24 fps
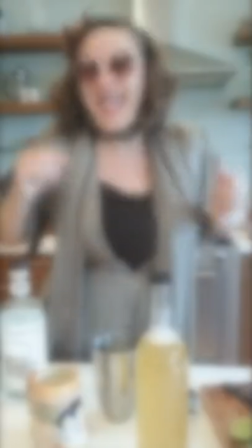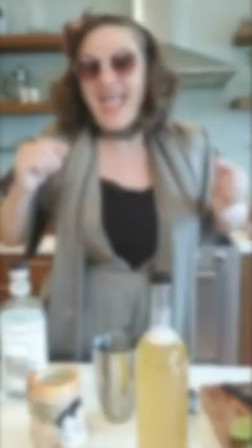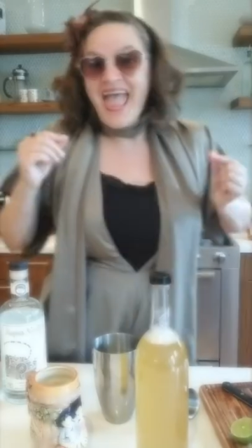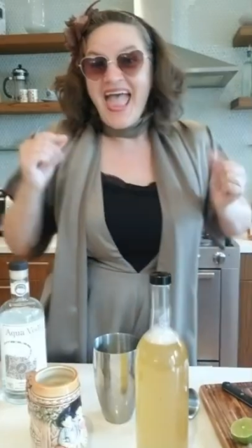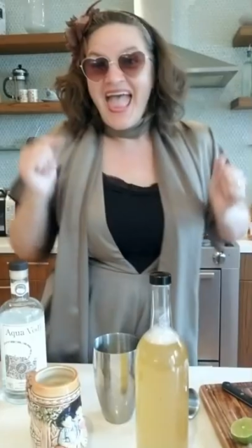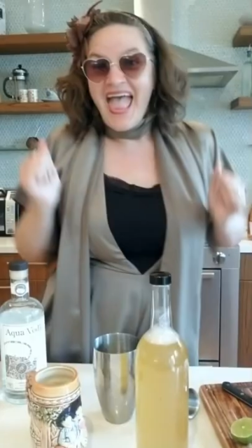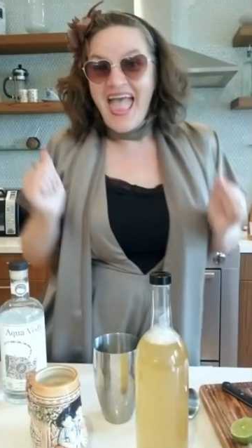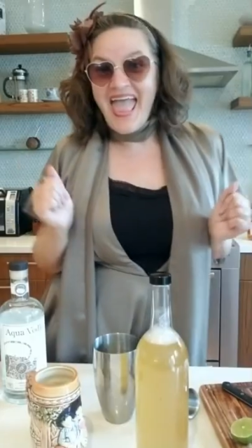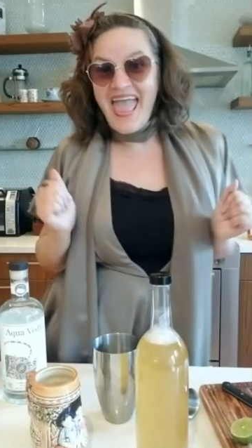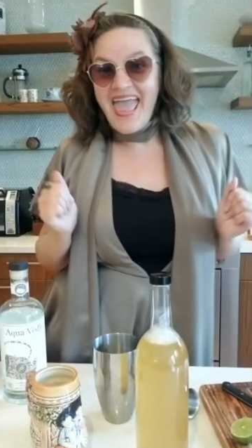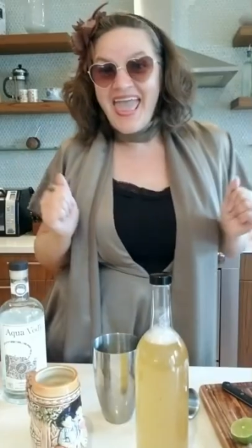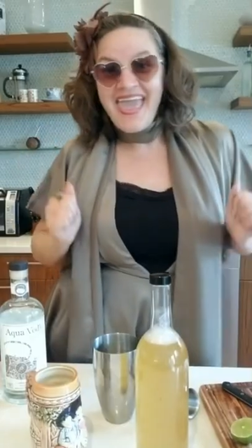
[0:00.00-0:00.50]

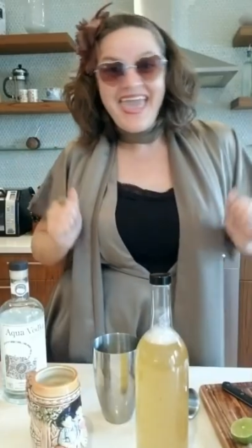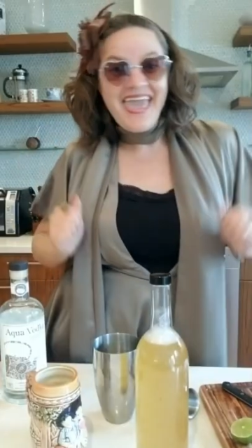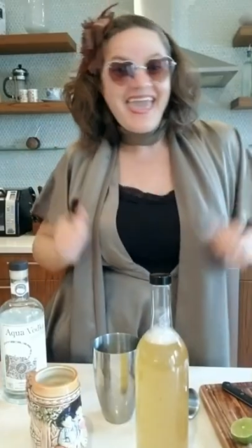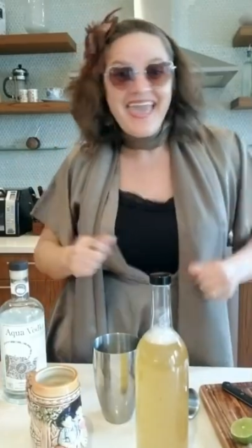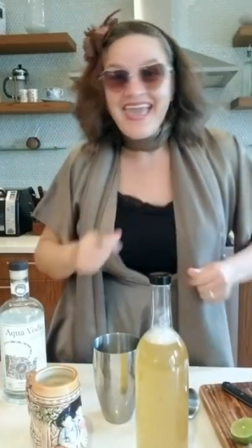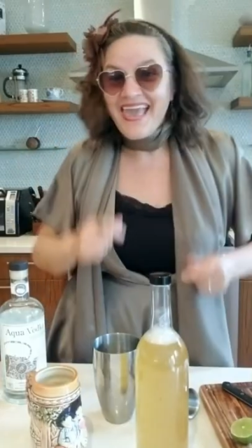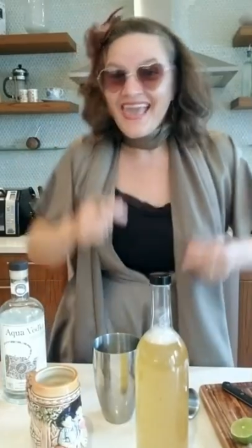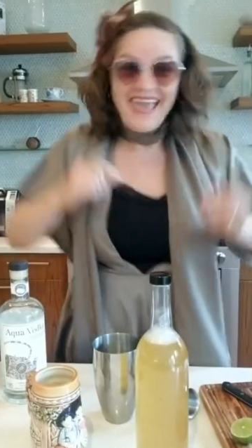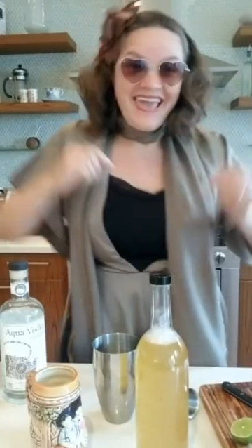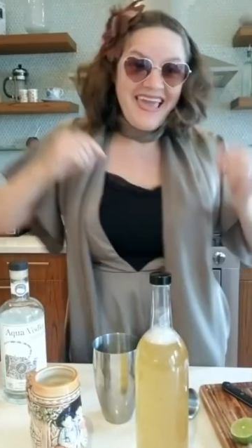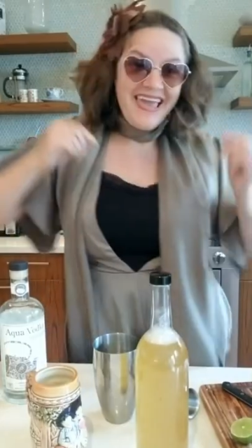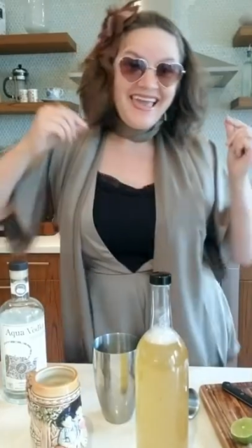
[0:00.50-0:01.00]

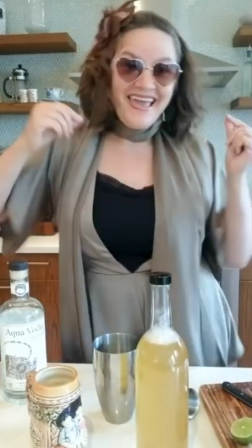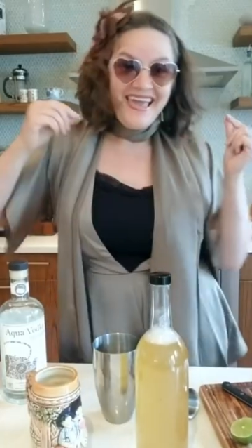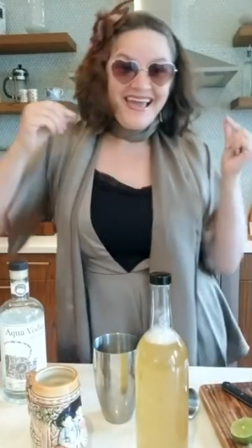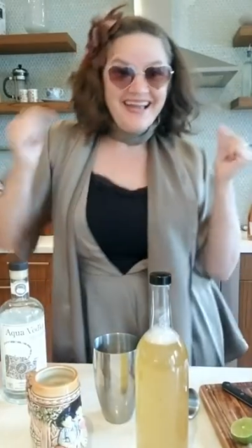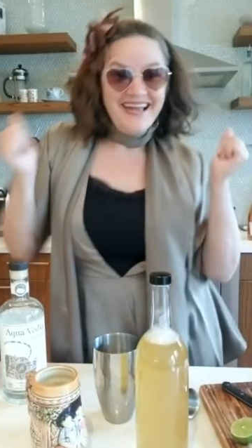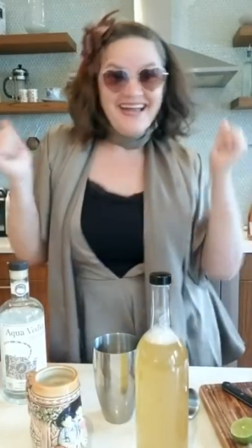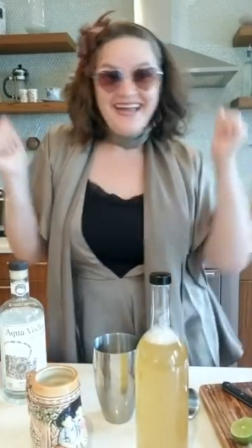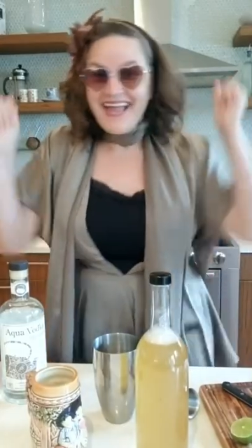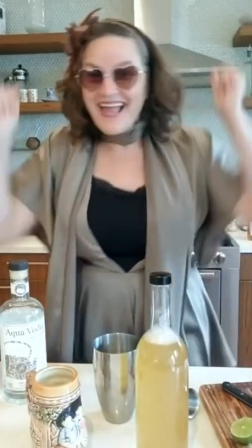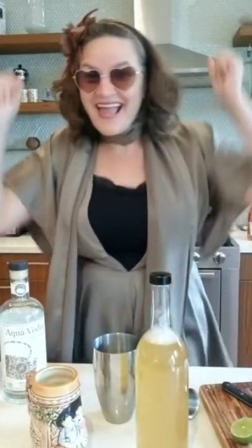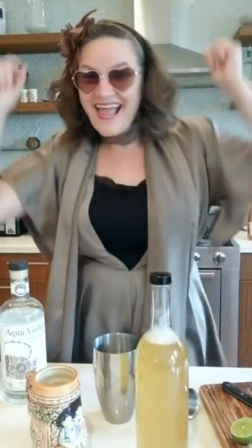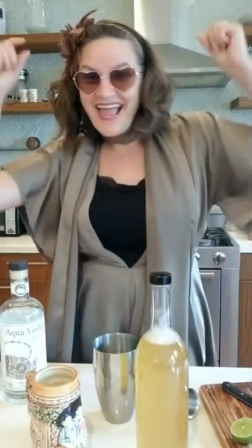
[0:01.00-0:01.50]
Hey,
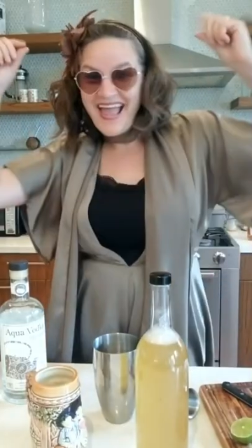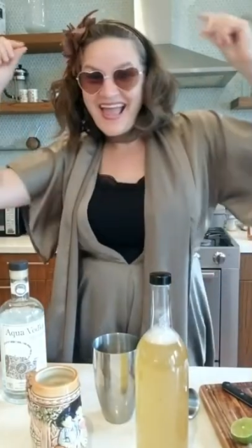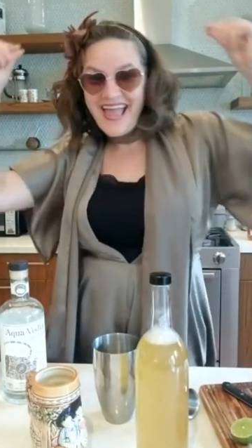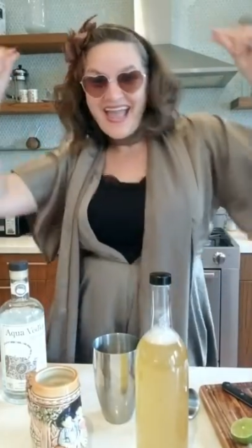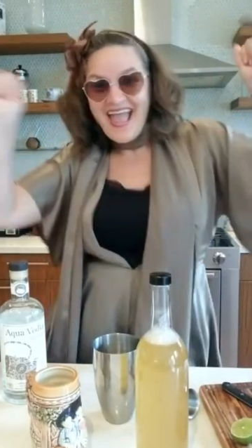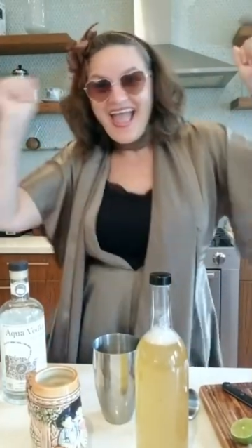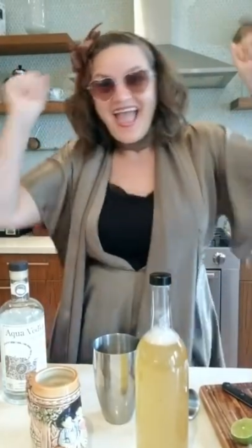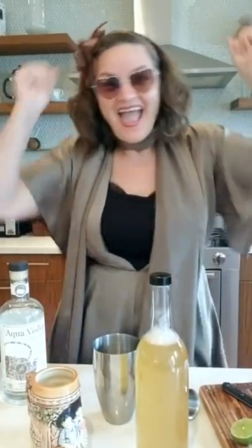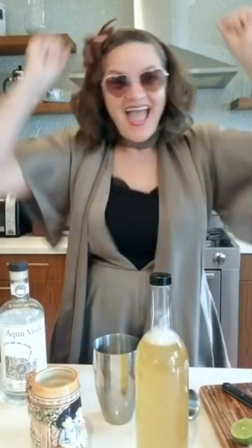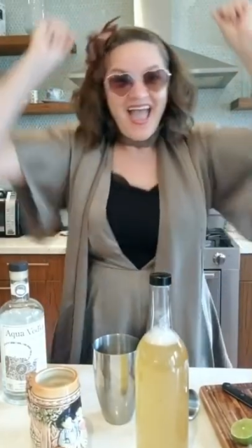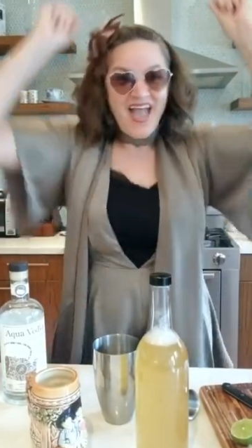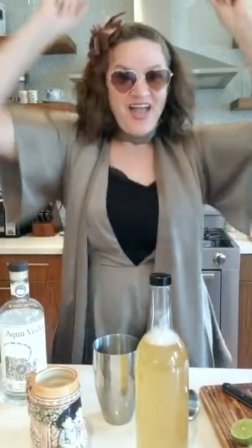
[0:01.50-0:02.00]

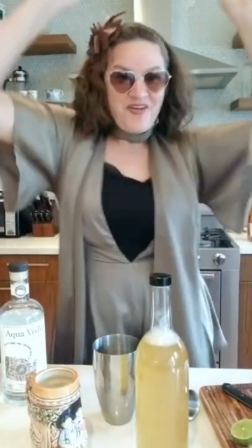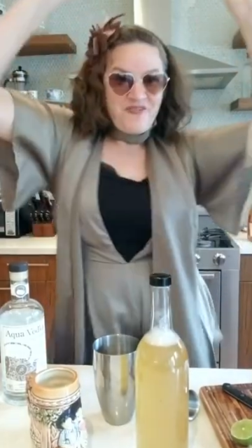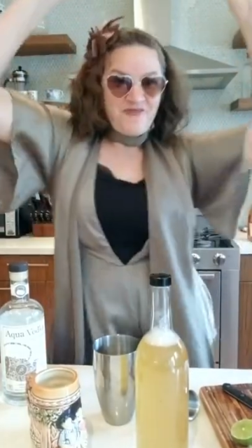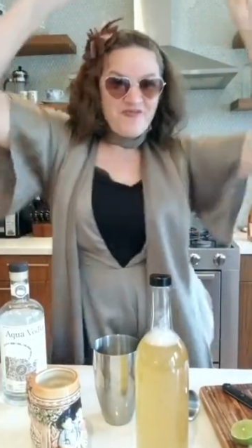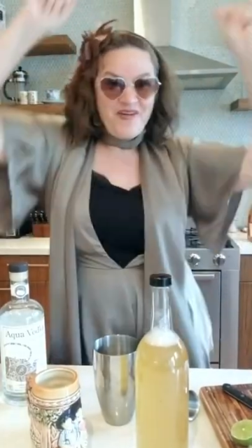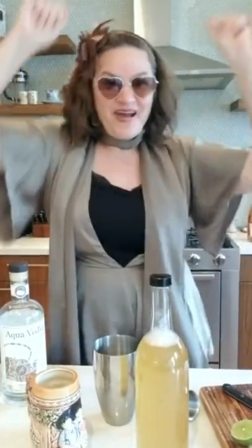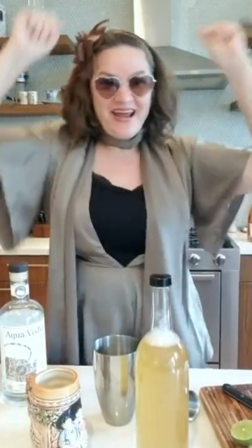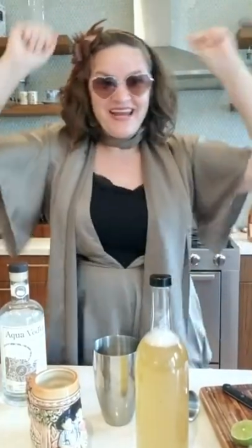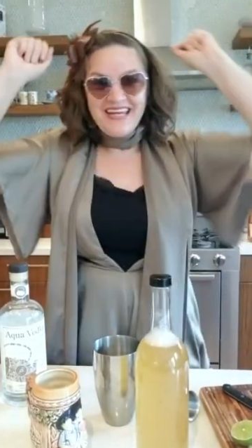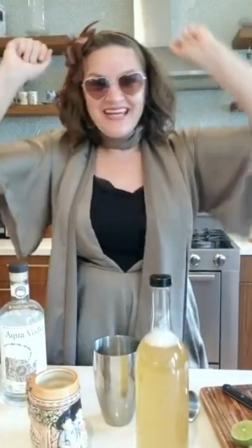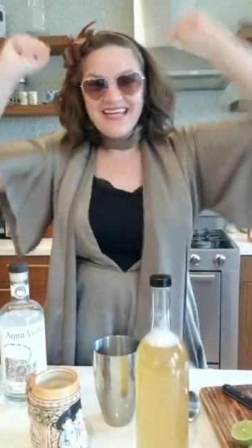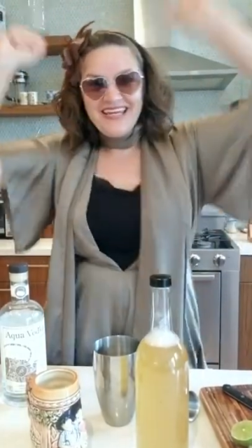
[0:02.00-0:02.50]

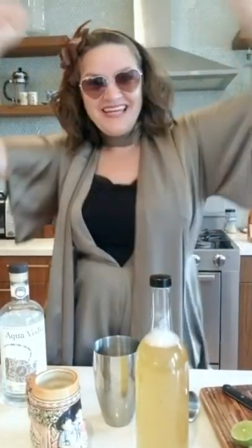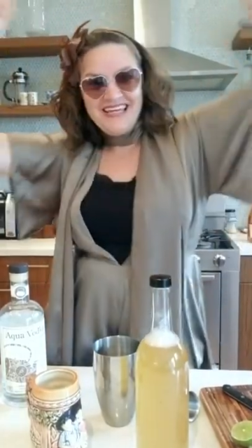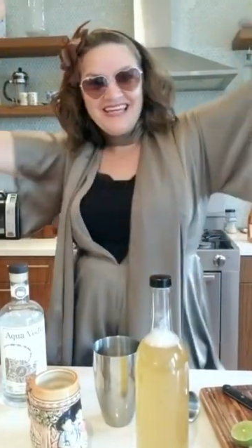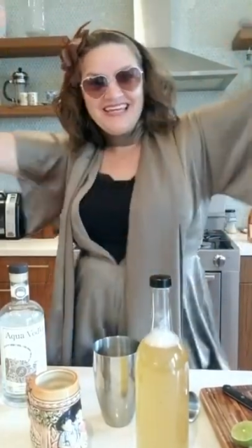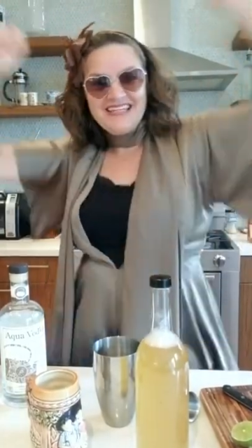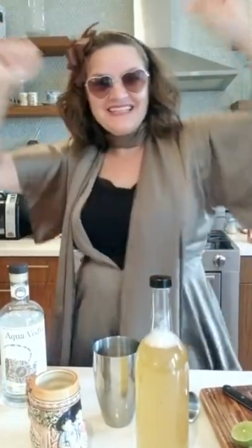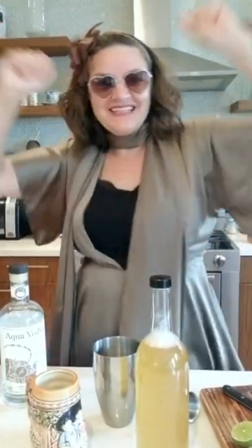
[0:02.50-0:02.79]
ready